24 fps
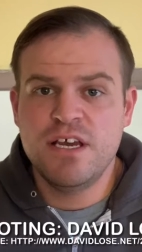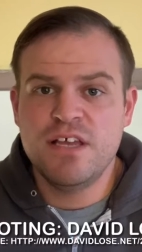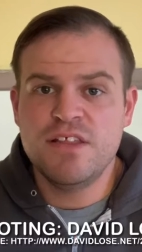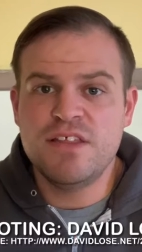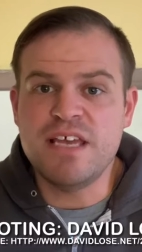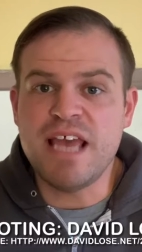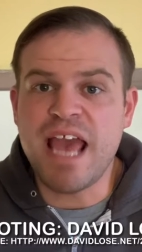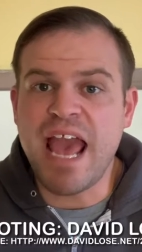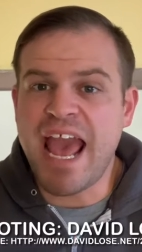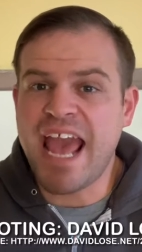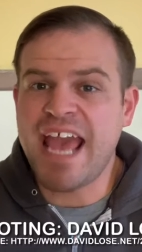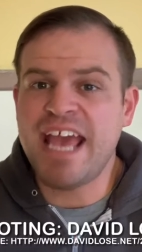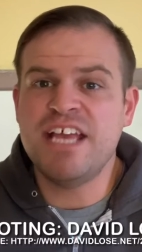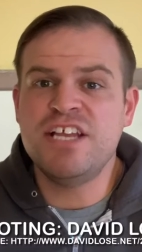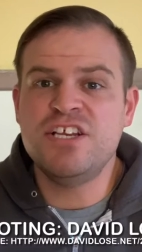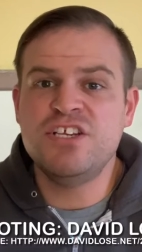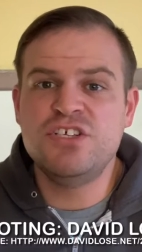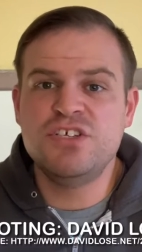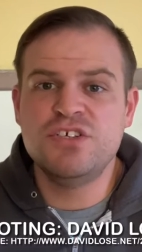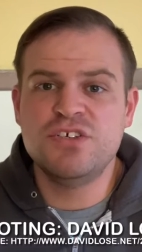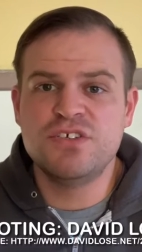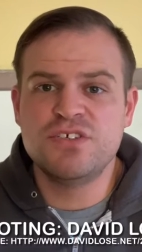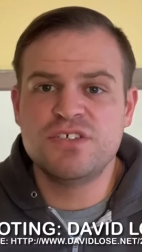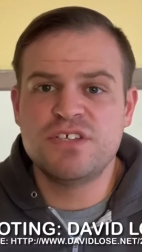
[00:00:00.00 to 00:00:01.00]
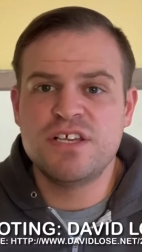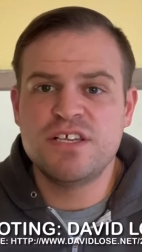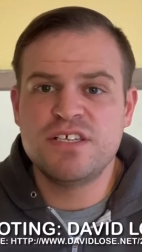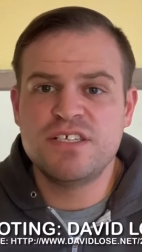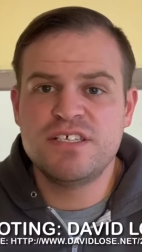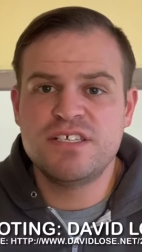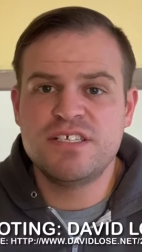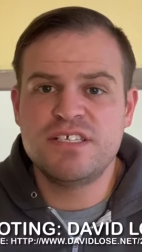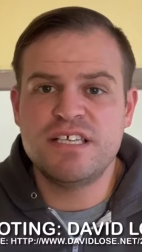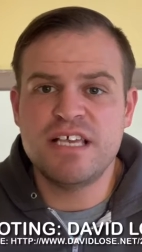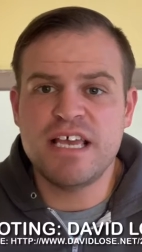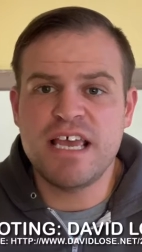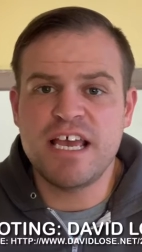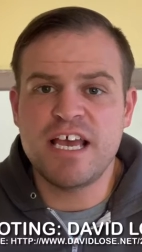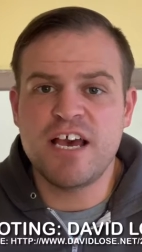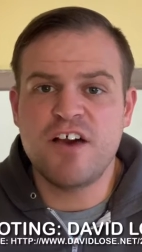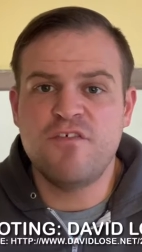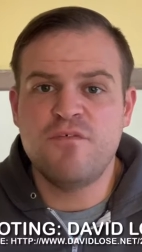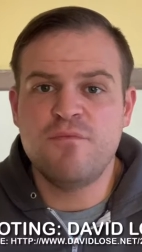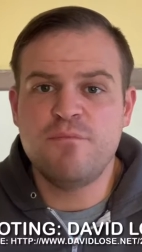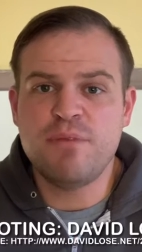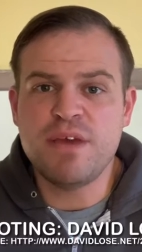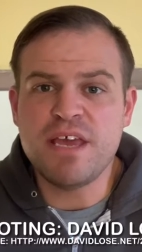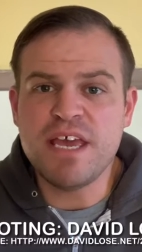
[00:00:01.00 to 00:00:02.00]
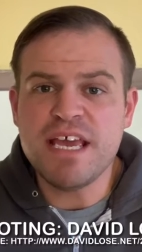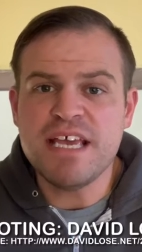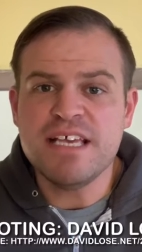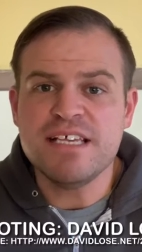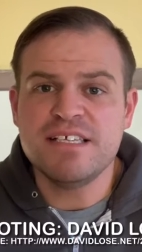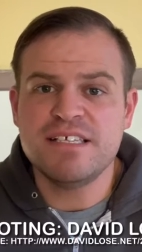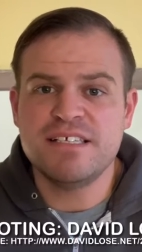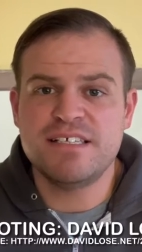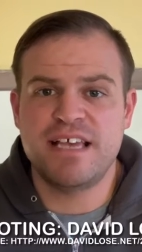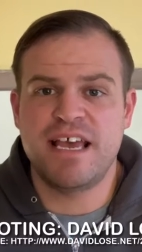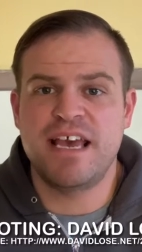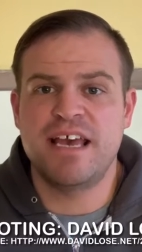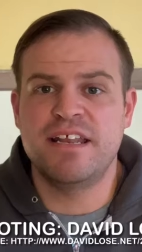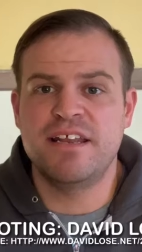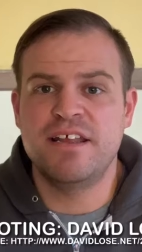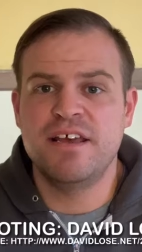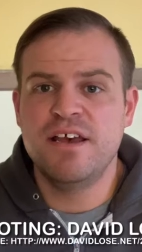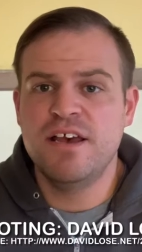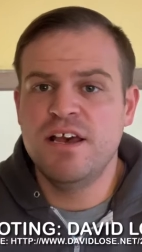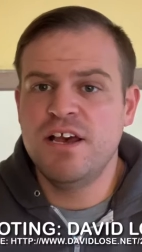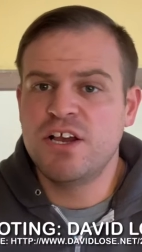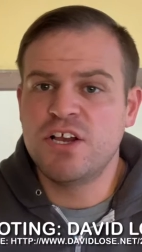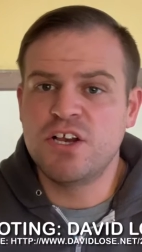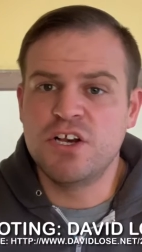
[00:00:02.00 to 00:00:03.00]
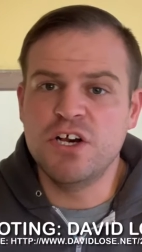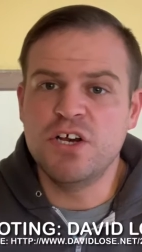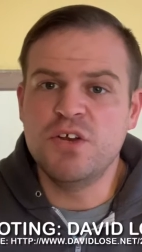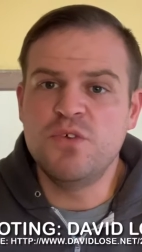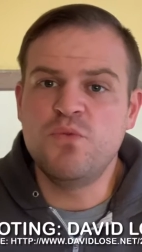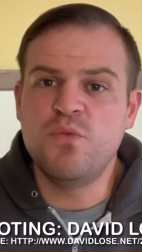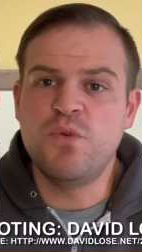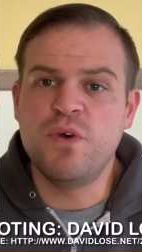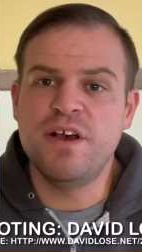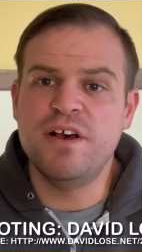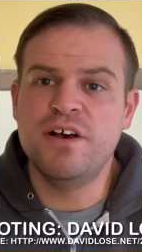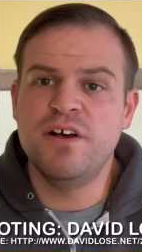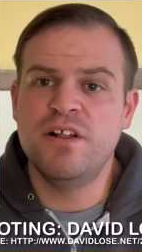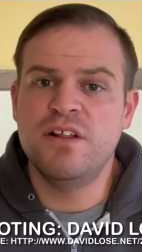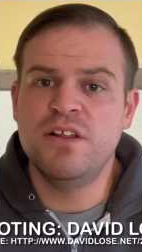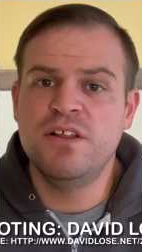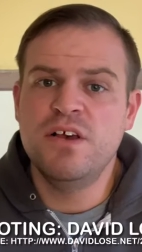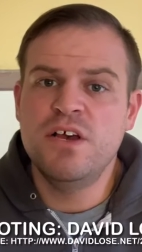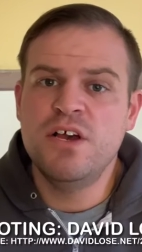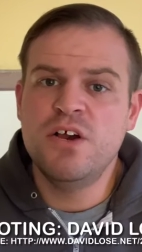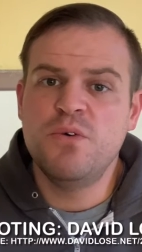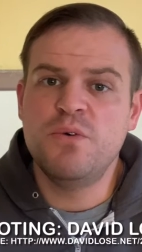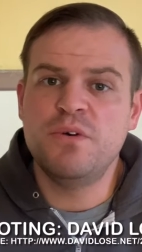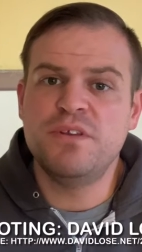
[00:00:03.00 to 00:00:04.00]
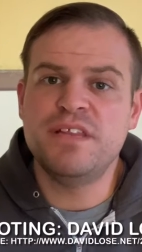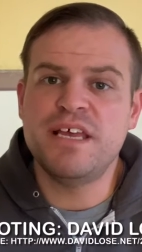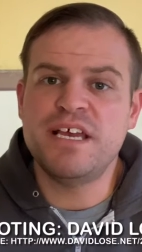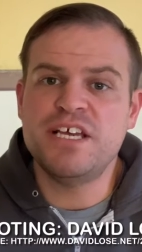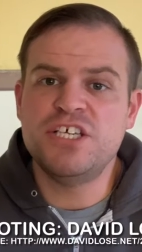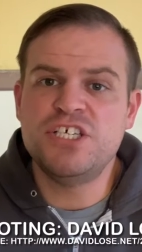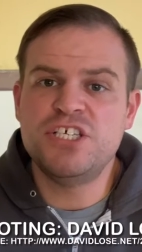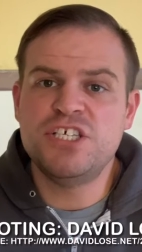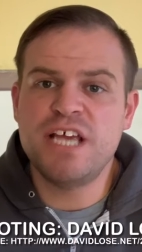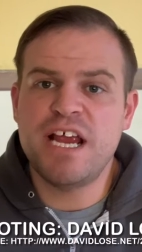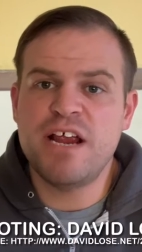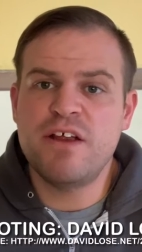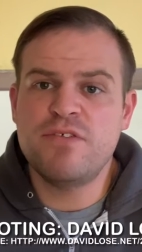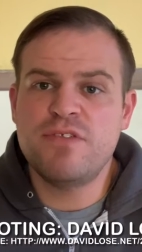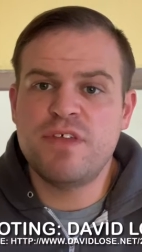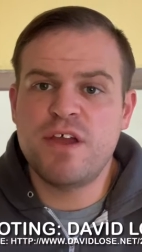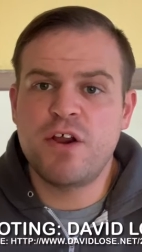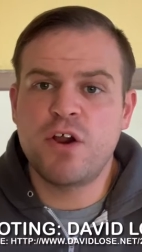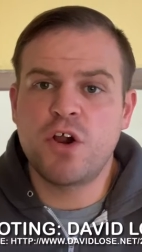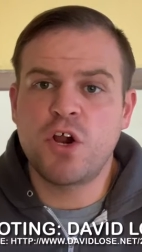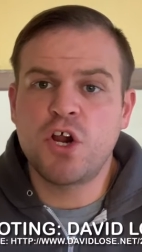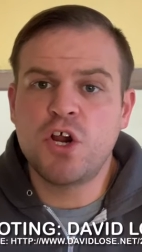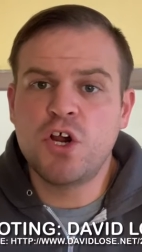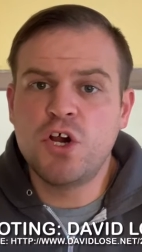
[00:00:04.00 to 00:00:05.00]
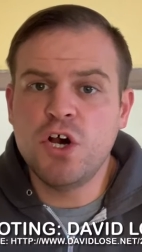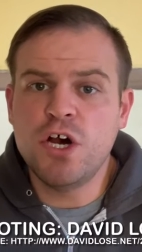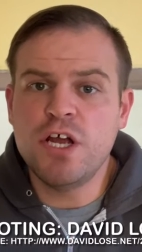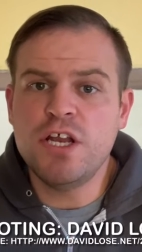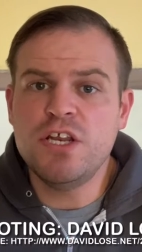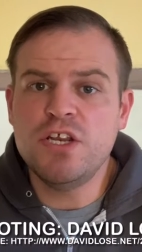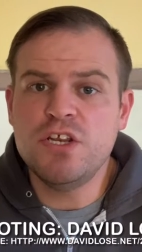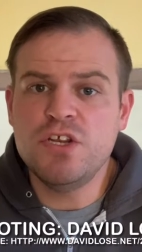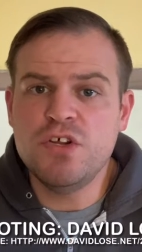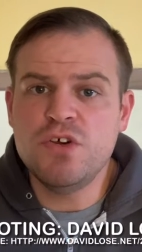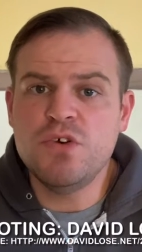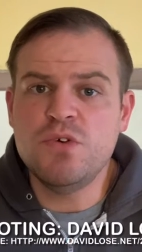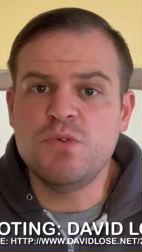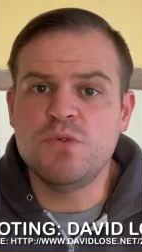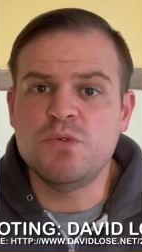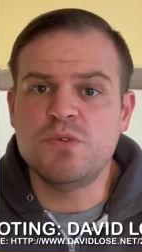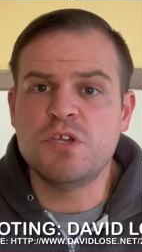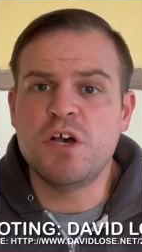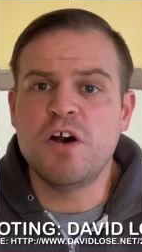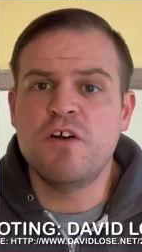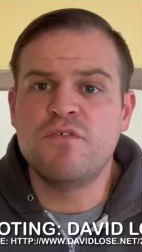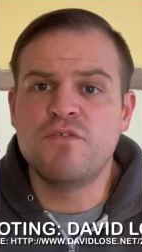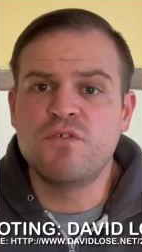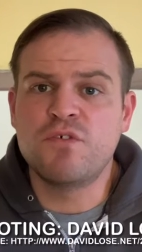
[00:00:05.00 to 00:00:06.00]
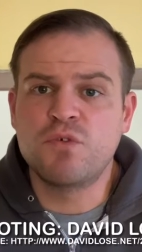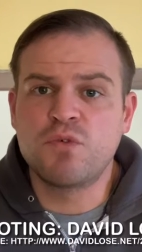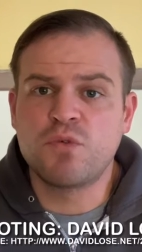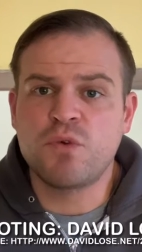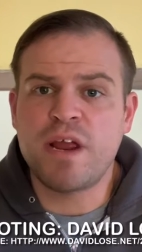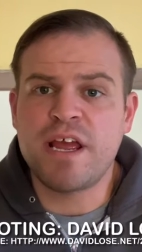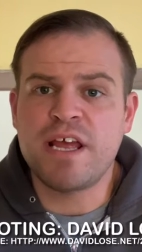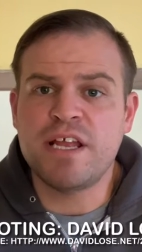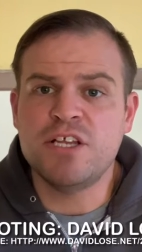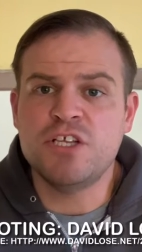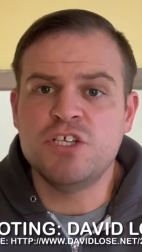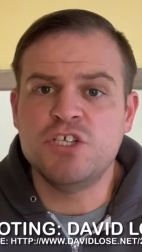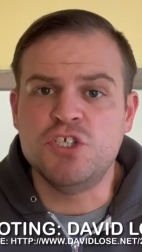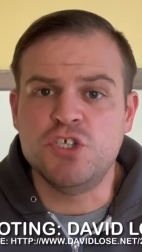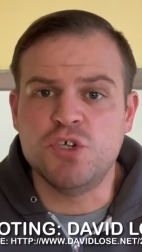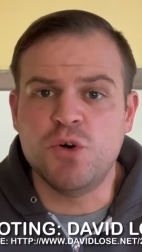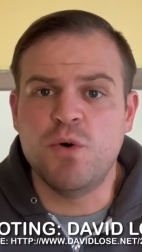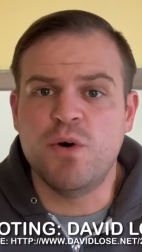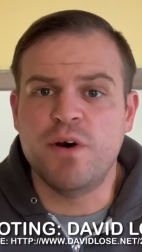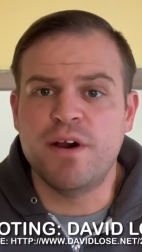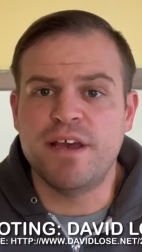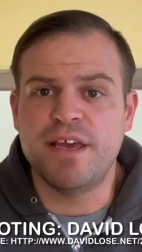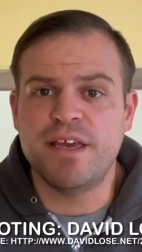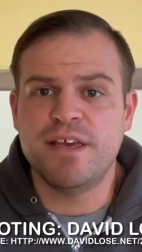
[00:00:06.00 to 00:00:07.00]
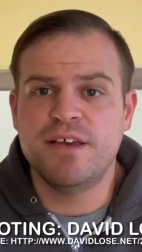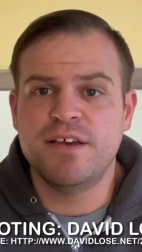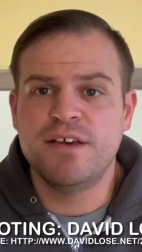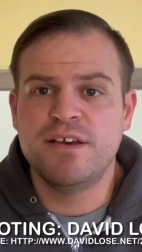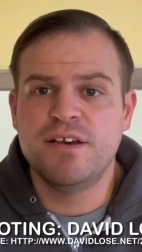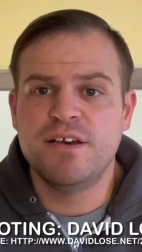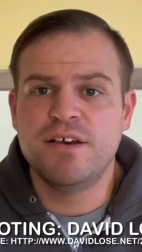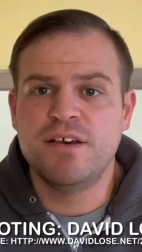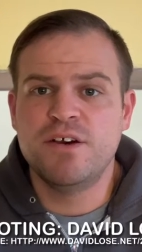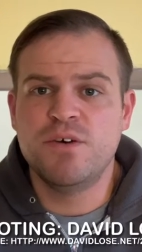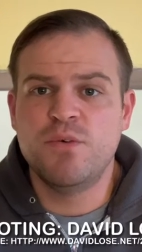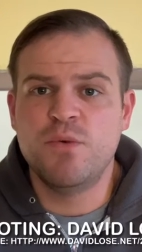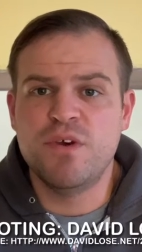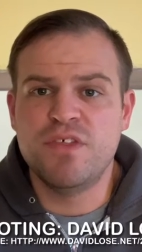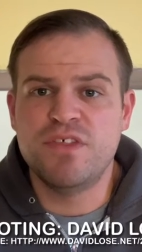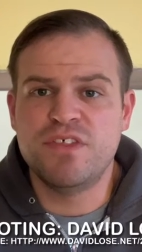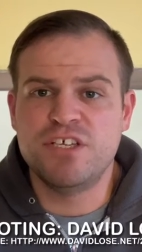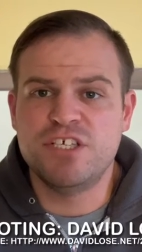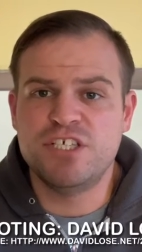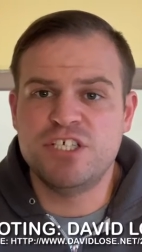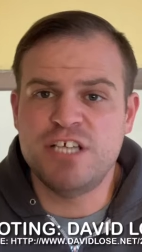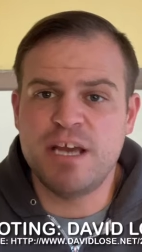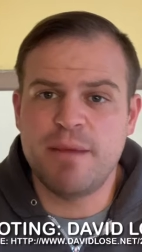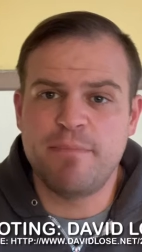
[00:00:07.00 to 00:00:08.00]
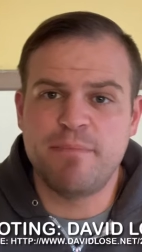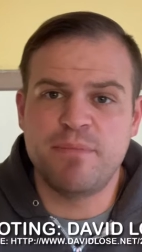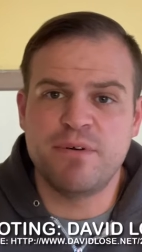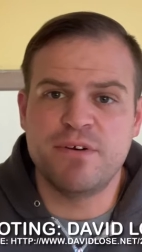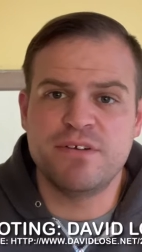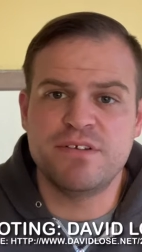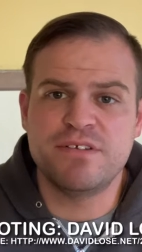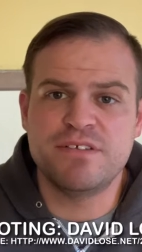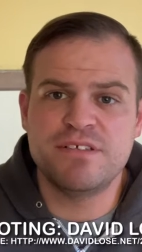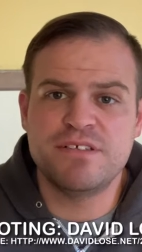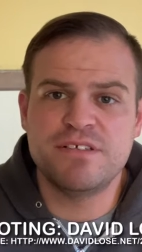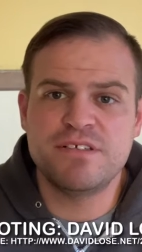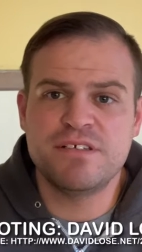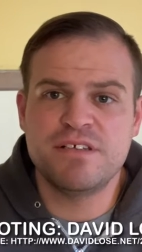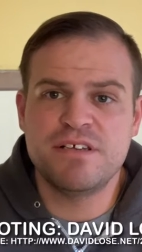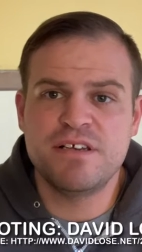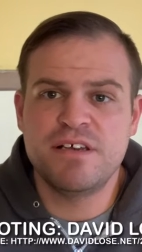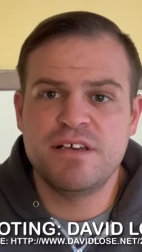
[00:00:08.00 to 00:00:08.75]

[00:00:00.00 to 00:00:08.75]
The angels sing of peace and goodwill when they share their good news of great joy with the shepherds.